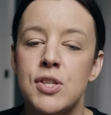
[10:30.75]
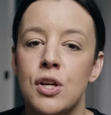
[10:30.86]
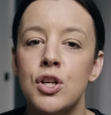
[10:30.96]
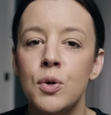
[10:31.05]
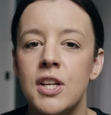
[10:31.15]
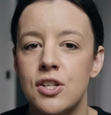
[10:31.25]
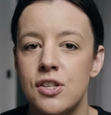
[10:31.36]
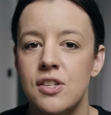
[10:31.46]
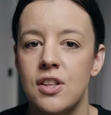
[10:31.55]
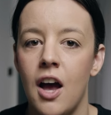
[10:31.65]
These are new
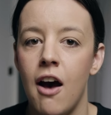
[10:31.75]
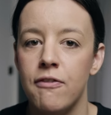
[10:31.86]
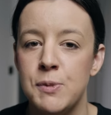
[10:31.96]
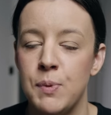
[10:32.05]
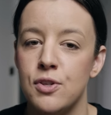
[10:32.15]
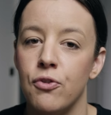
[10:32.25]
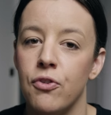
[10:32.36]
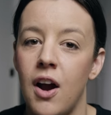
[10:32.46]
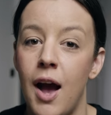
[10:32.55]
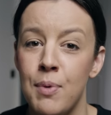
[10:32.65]
additions to the office, but so
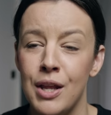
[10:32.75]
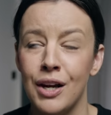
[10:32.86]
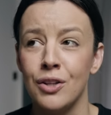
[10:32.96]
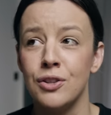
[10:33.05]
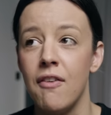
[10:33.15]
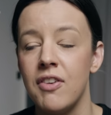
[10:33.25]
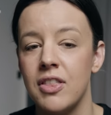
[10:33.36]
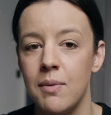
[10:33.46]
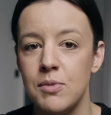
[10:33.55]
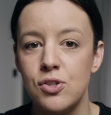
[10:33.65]
far I've been
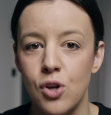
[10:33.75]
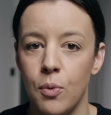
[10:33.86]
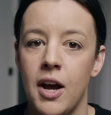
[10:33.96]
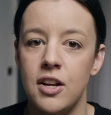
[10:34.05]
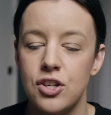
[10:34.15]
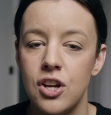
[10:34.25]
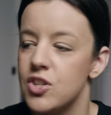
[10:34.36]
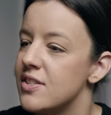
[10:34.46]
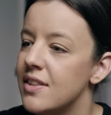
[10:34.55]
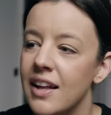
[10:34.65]
loving them so much watch,
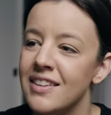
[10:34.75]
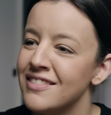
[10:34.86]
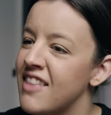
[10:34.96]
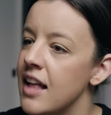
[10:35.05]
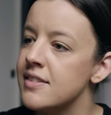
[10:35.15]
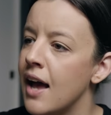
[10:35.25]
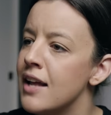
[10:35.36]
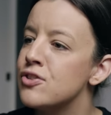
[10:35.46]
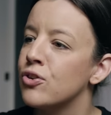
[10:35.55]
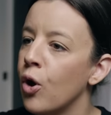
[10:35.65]
just that, that
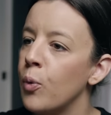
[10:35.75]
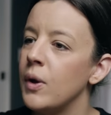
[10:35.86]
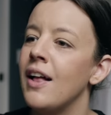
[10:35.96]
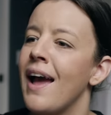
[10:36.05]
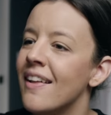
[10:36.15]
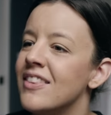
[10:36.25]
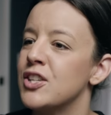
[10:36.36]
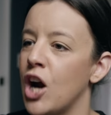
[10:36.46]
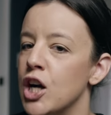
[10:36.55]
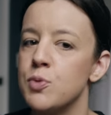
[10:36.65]
side scroll wheel and the
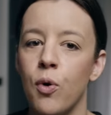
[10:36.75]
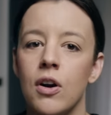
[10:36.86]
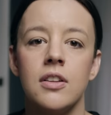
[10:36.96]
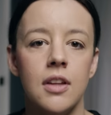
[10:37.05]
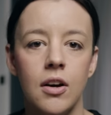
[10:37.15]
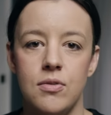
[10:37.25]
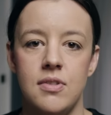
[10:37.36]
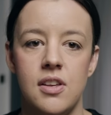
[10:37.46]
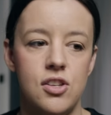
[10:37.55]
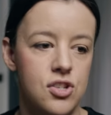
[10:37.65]
charge port alone
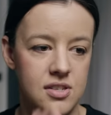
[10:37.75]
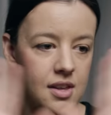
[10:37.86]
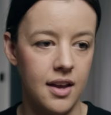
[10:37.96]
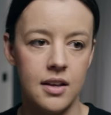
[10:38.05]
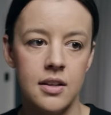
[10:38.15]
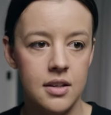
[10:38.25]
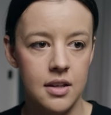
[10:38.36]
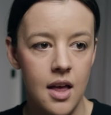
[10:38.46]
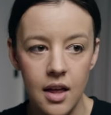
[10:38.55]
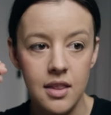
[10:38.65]
is just like,
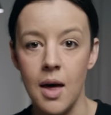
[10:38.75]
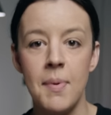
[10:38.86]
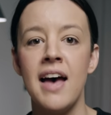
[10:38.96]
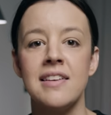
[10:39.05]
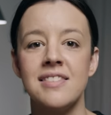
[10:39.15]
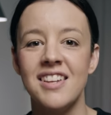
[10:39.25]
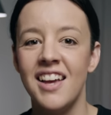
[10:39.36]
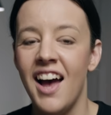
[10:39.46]
the best.